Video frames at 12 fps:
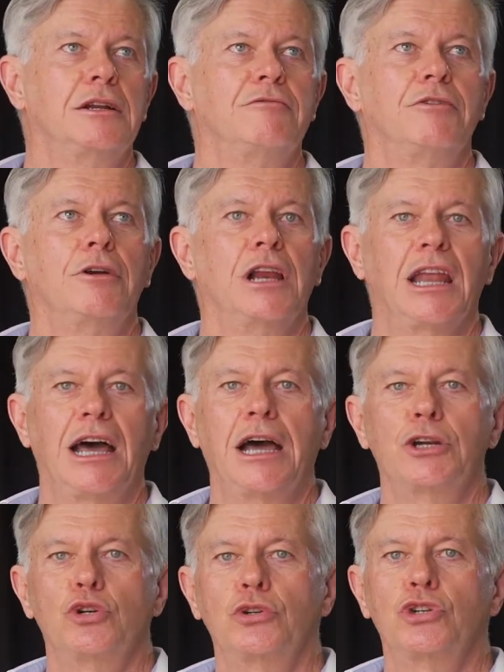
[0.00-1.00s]
a very
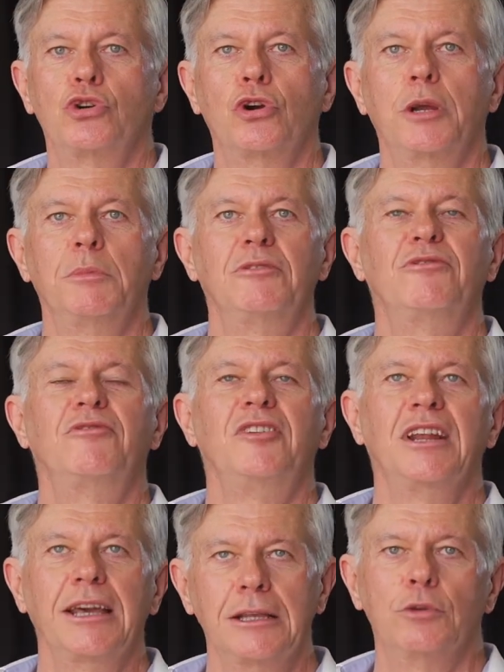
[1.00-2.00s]
large auditorium and
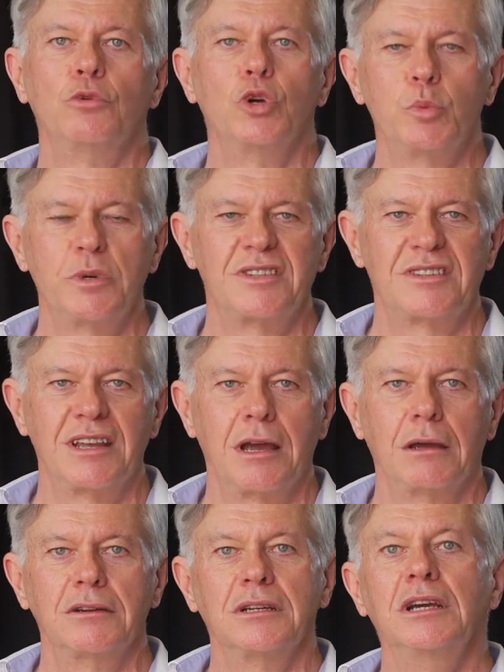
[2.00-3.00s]
filling the room with
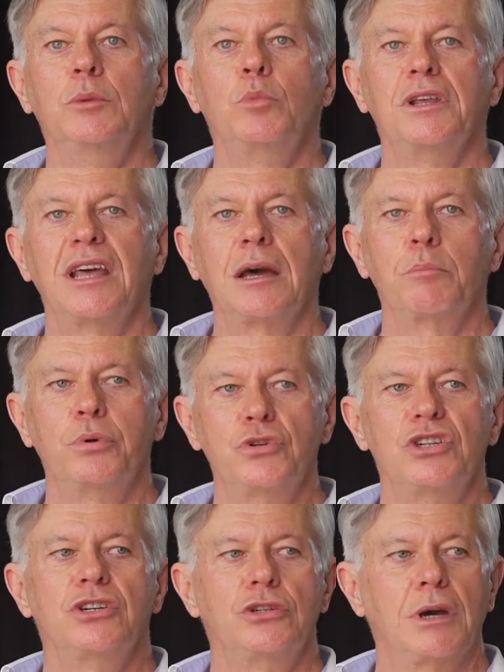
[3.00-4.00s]
sound without
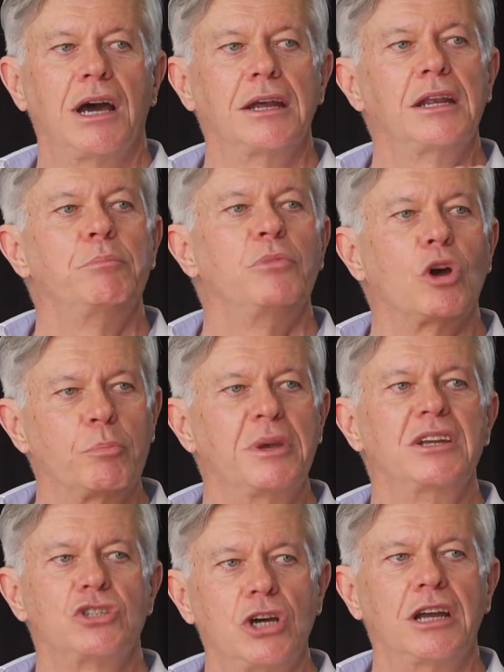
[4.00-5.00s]
pushing too hard and not
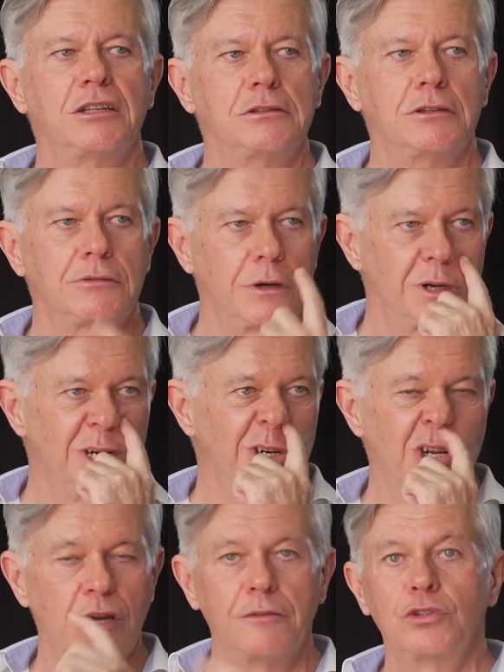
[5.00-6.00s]
being tight in the throat and not
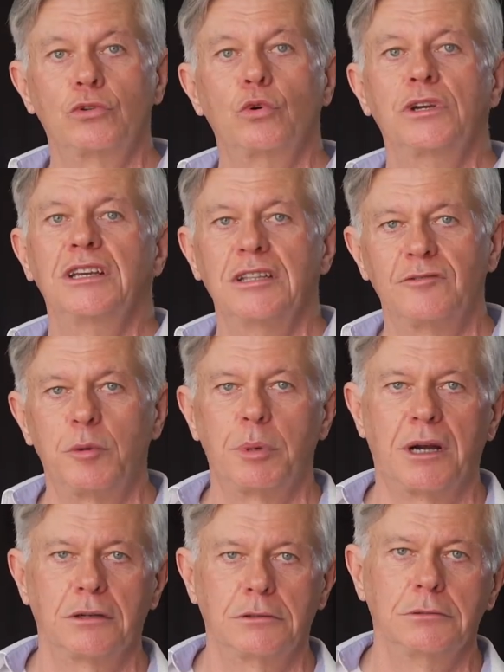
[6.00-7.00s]
overcooking the
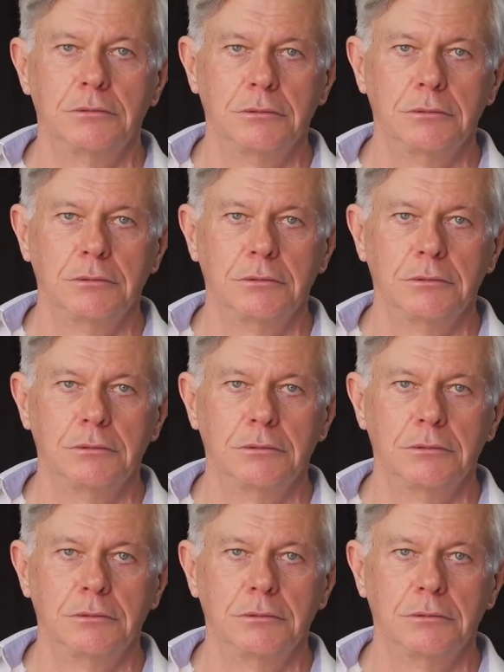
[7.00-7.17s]
vibrato.